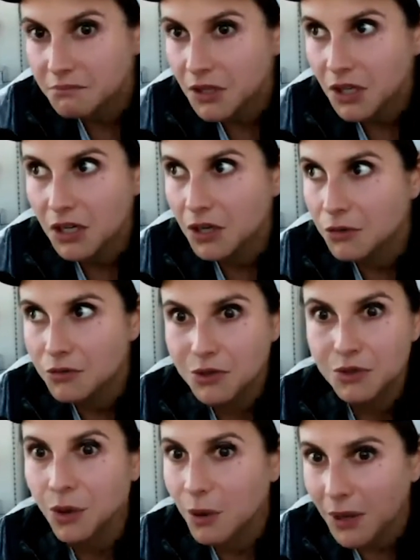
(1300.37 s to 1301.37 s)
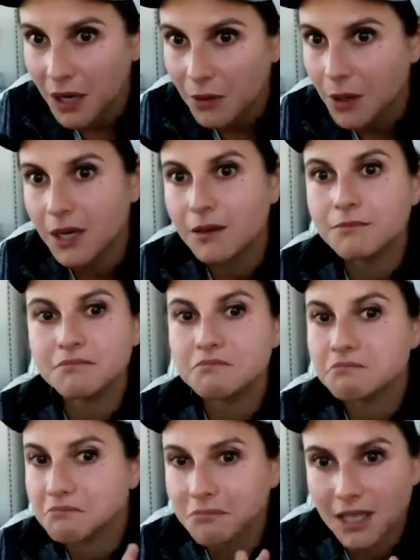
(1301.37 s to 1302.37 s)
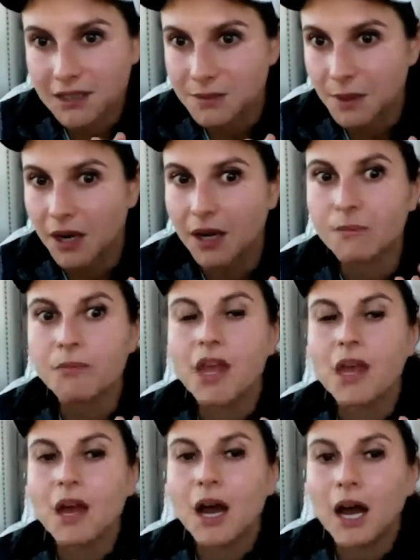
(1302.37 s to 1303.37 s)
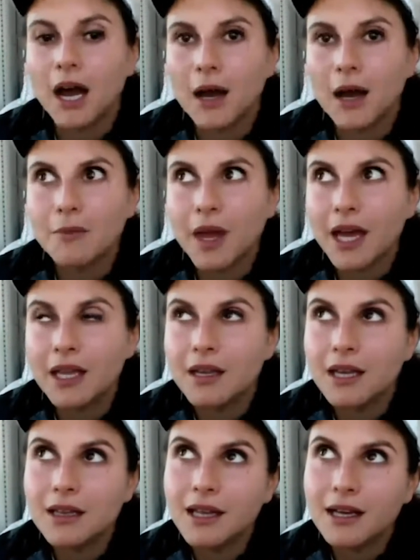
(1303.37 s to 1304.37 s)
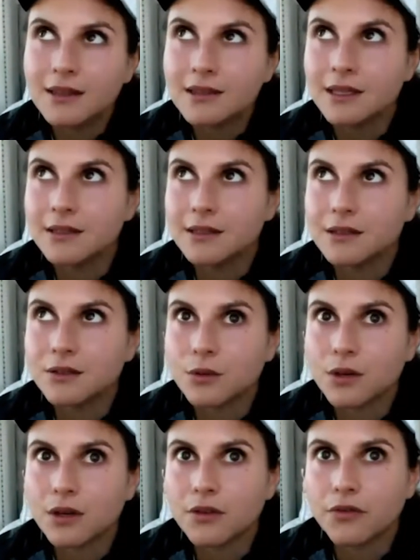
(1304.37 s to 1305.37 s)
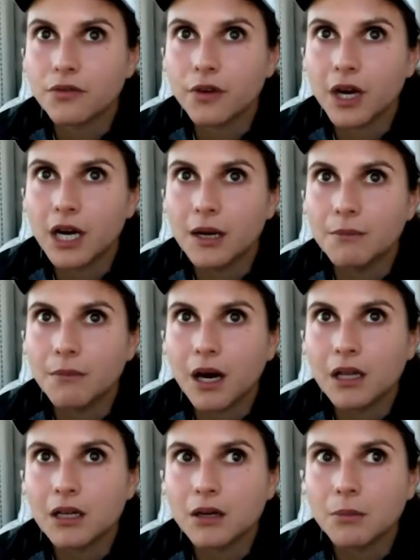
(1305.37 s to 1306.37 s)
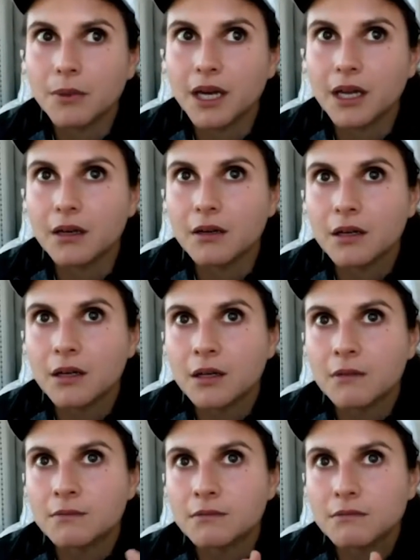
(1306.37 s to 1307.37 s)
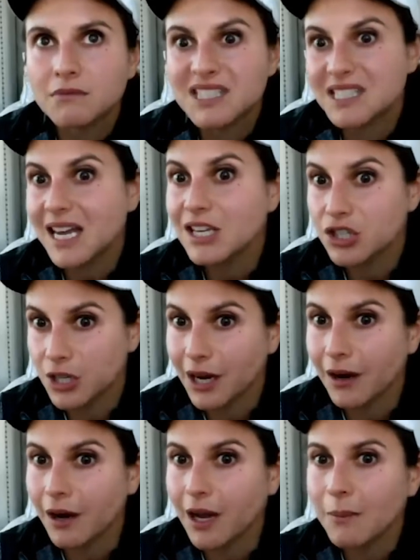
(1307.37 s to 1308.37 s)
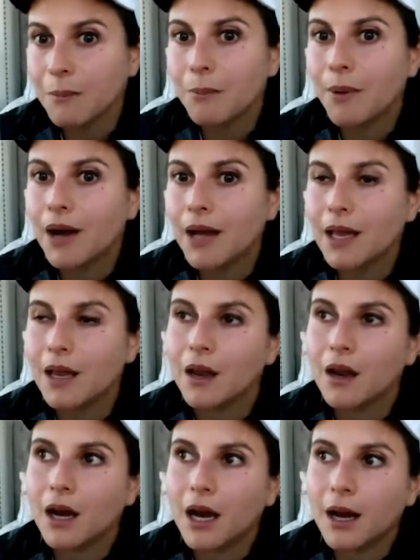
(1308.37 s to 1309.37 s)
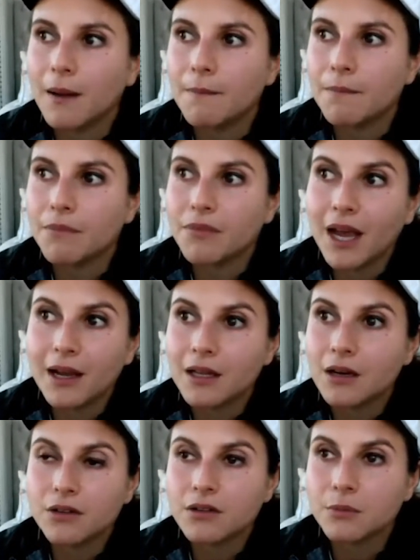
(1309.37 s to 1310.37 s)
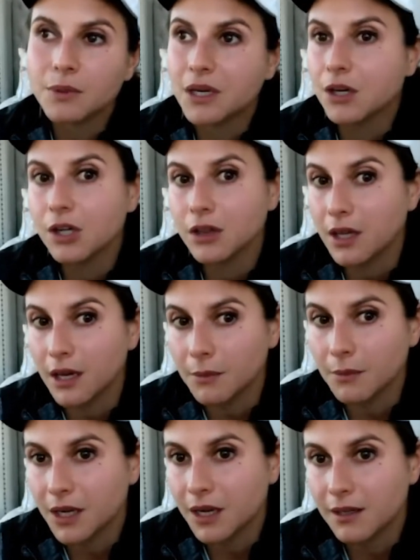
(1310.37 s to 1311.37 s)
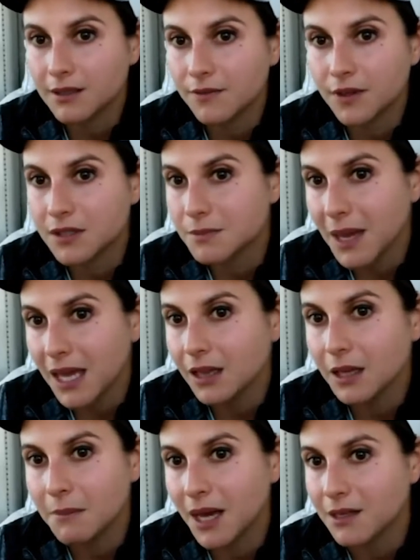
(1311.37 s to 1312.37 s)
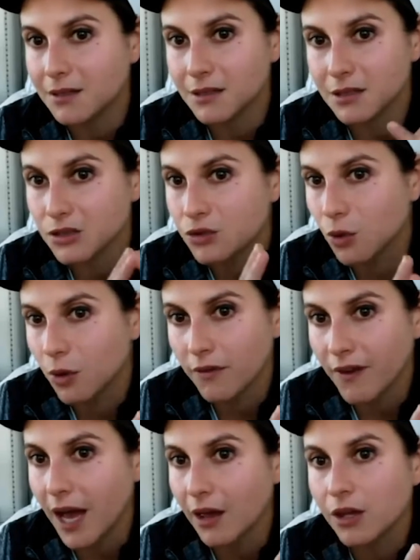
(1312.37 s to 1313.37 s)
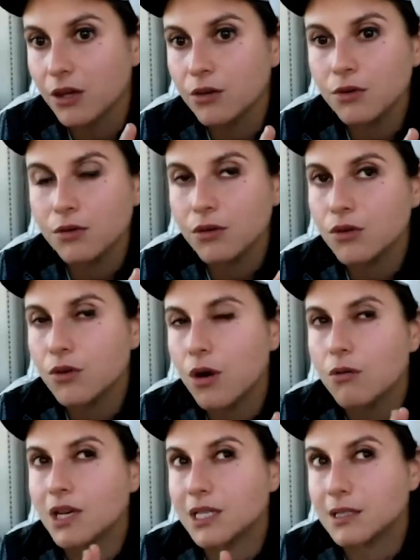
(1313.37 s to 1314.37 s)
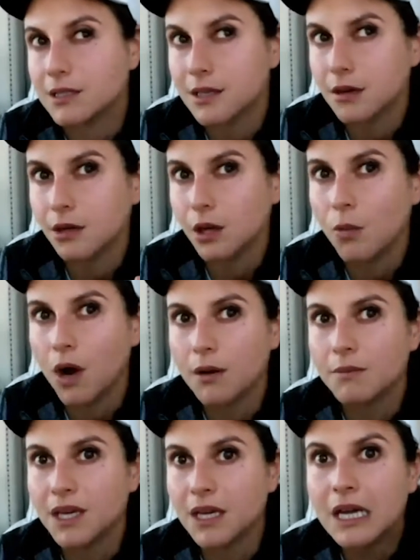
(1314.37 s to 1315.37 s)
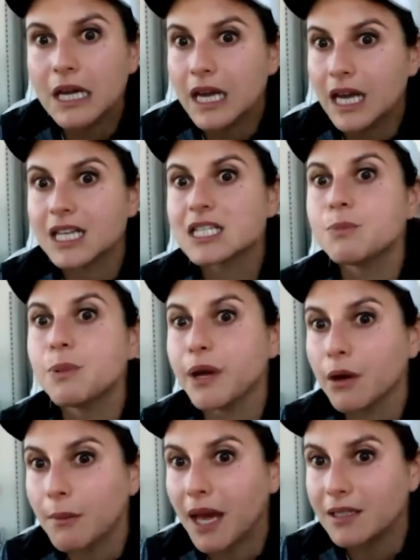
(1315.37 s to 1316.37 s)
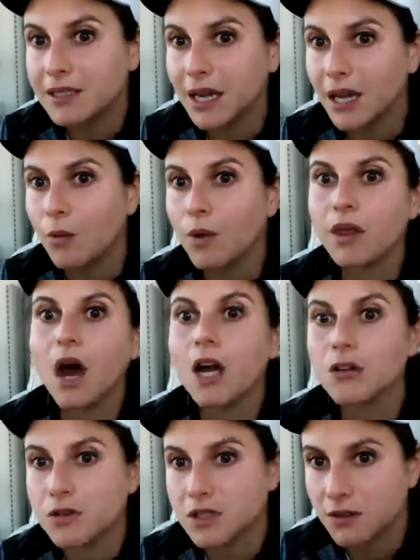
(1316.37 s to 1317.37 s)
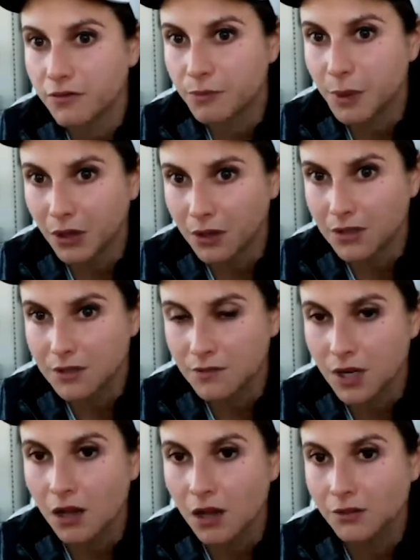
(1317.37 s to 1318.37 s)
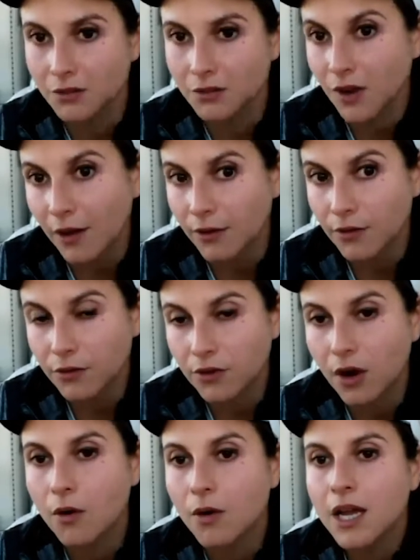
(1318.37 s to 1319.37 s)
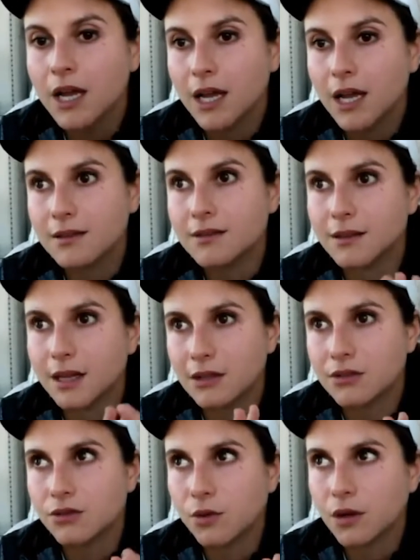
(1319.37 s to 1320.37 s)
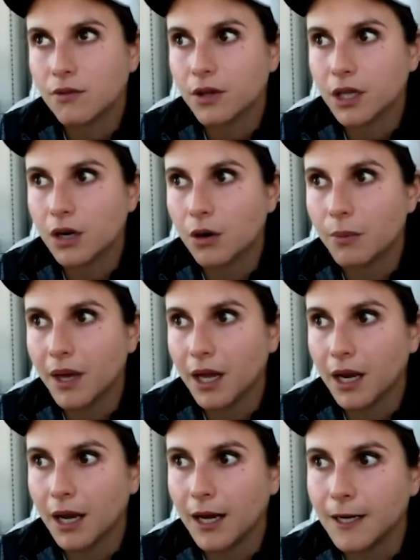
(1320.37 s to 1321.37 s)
you store Bitcoin, that's about it. And in that sense, it's sort of a little bit stationary, but that can also be a good thing because if it's mainly meant to store value, you don't necessarily want to be experimenting with hundreds of billions of dollars of value. So it's sort of a little bit